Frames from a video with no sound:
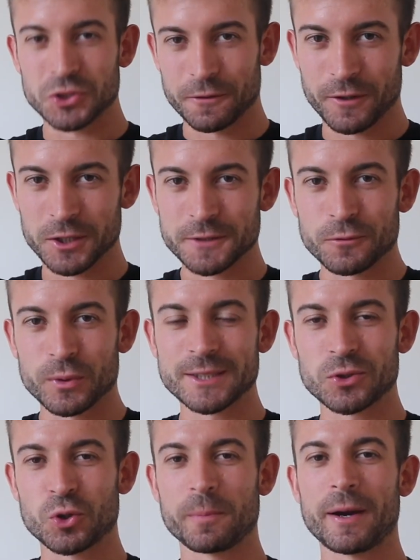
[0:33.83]
First of all, let's
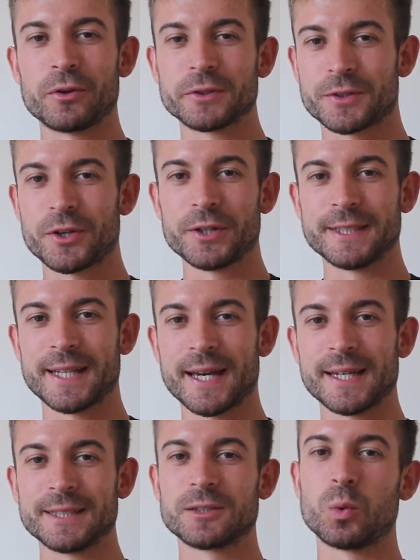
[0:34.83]
talk about those 30
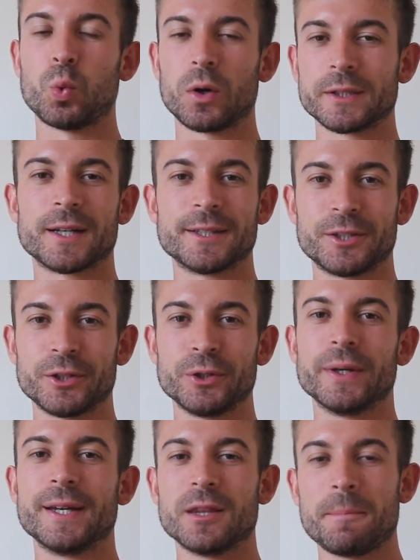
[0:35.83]
days. What did I
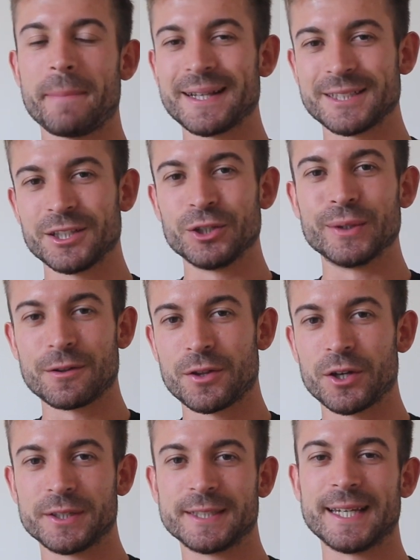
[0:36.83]
do in the Better You in
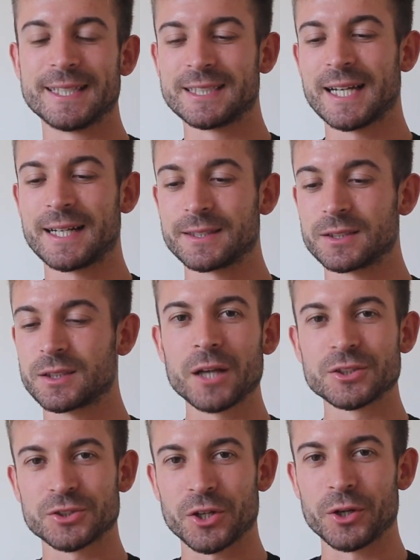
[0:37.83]
30 Days challenge?
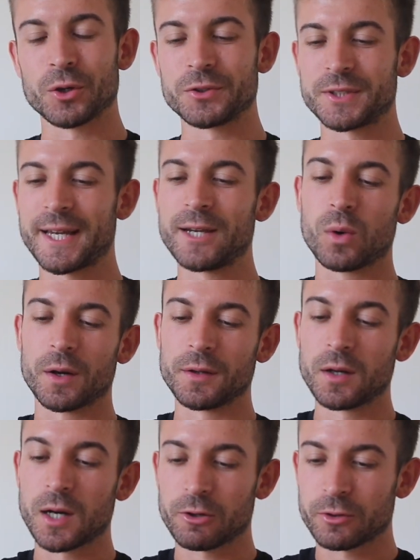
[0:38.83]
So on day one,
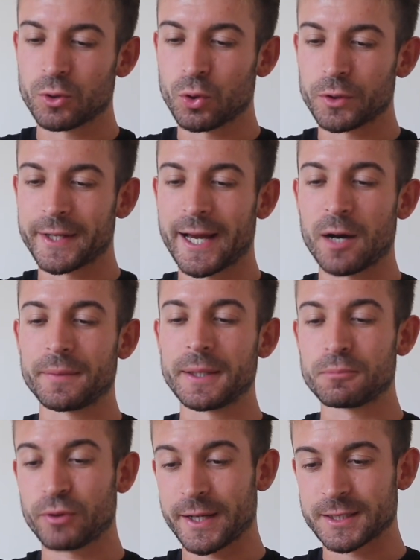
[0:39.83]
I recorded how many
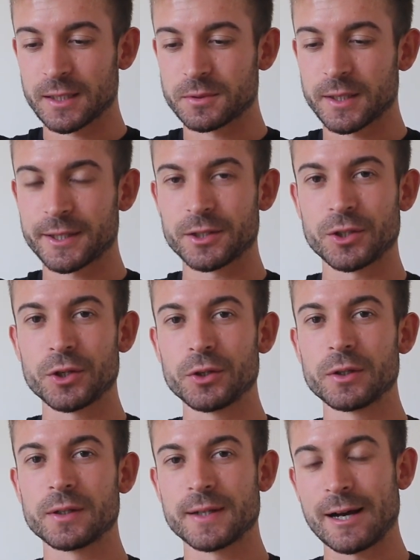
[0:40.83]
press-ups I could
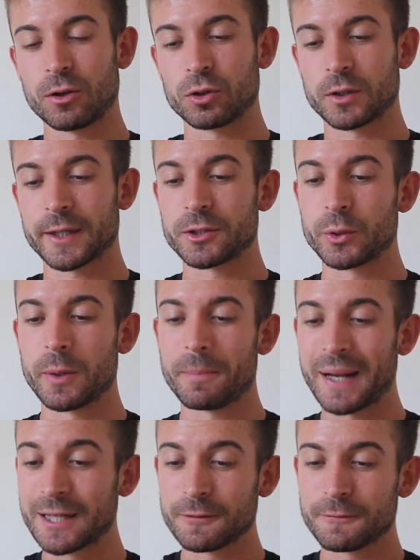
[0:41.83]
do, how long I could do a
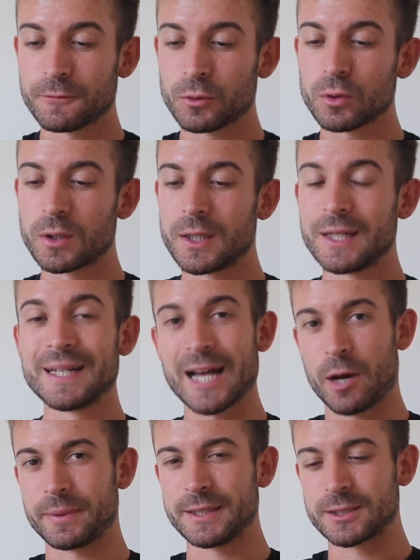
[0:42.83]
plank for, how
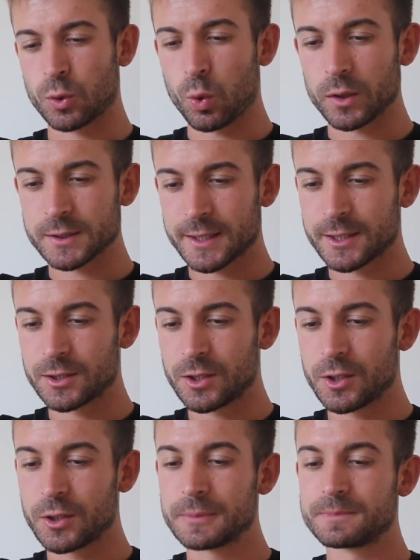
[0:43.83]
many squats I could
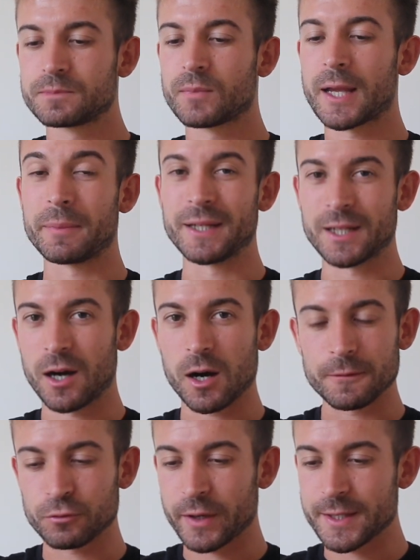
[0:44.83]
do, how many
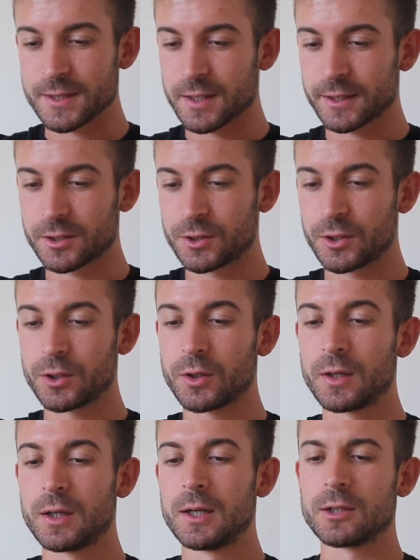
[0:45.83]
calf raises I could do,
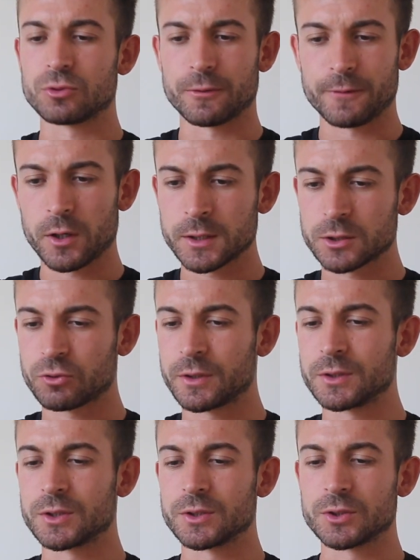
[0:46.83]
reverse
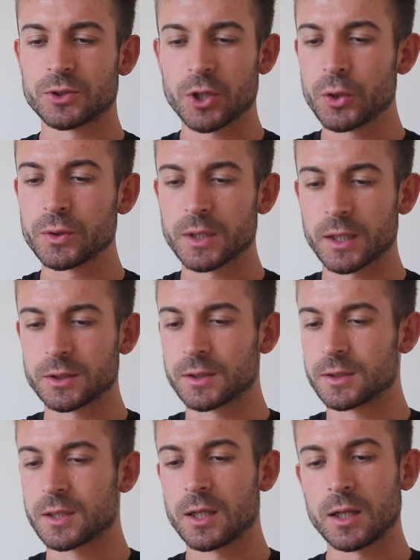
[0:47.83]
crunches, toe
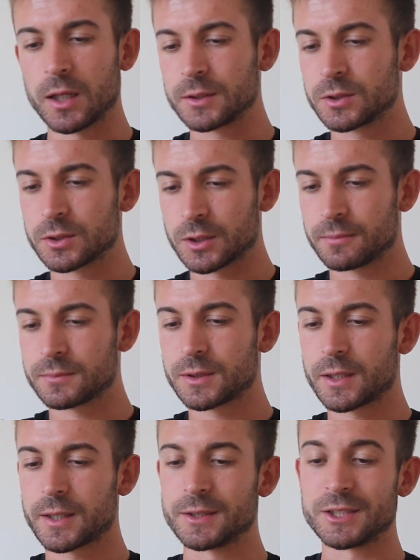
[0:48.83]
touches, lunge jumps,
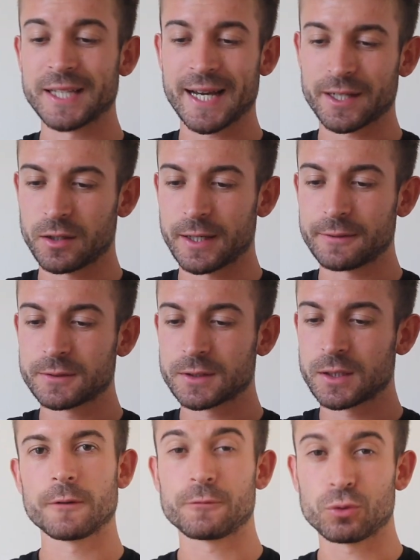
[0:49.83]
and jackknifes.
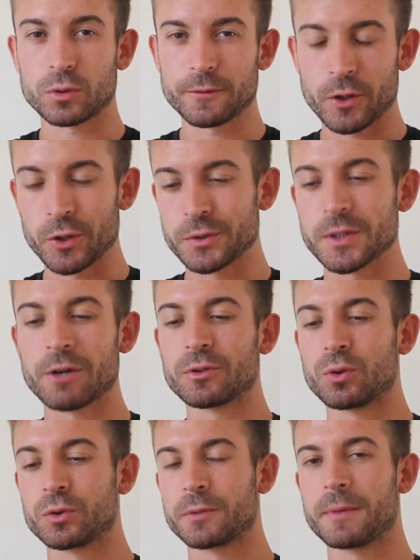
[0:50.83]
For all of those, I
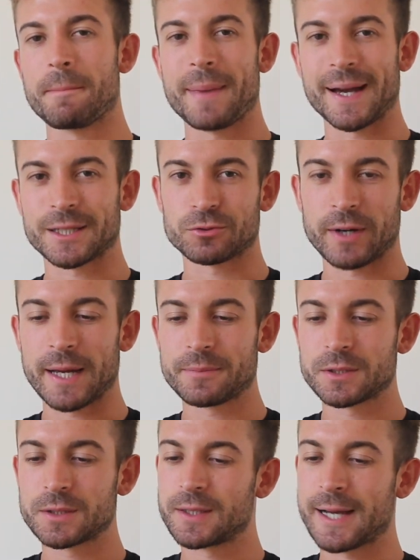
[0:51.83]
recorded my max
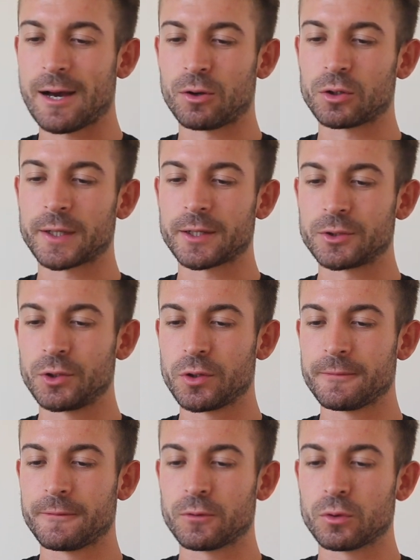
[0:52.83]
reps, how long I could do them
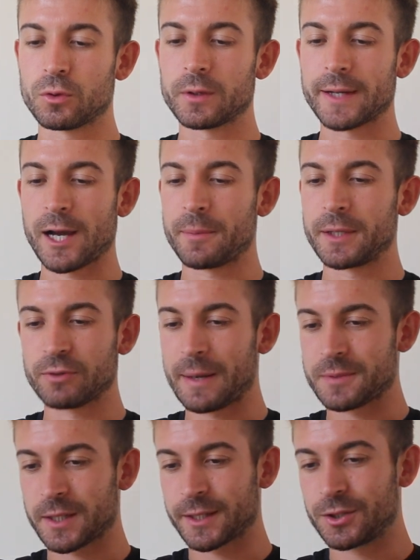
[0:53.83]
for, how many
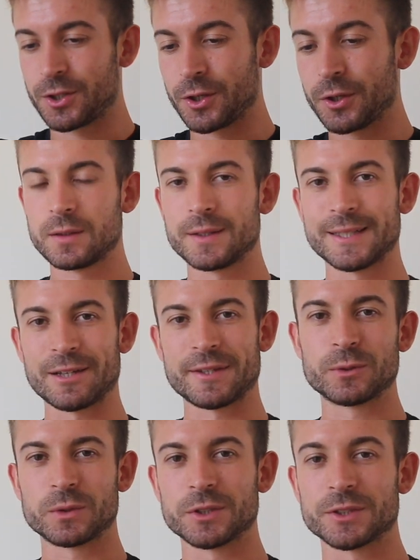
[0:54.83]
reps I could do. Now, this
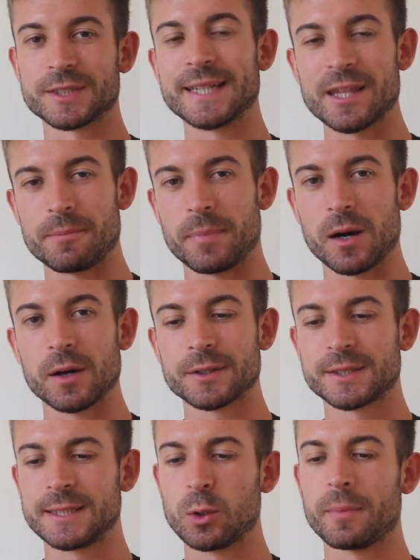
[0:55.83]
was just to set the bar to
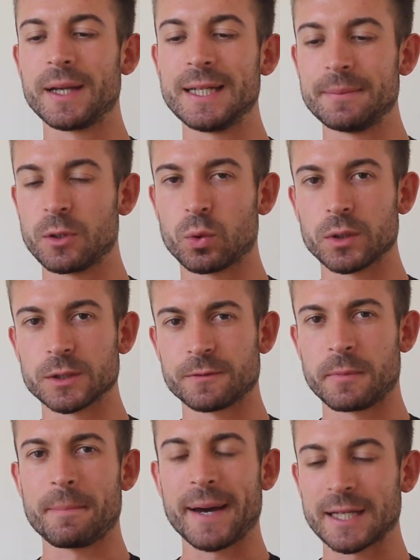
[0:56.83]
see what my limit was for
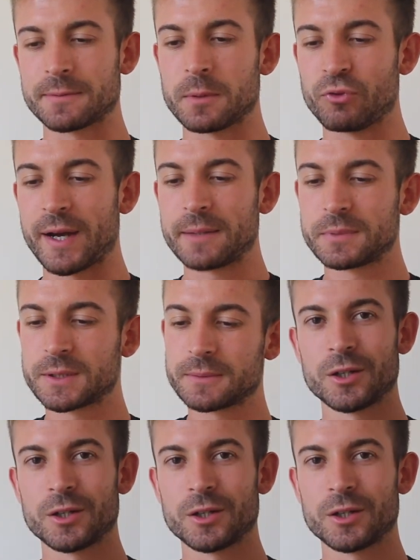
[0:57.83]
my maximum reps.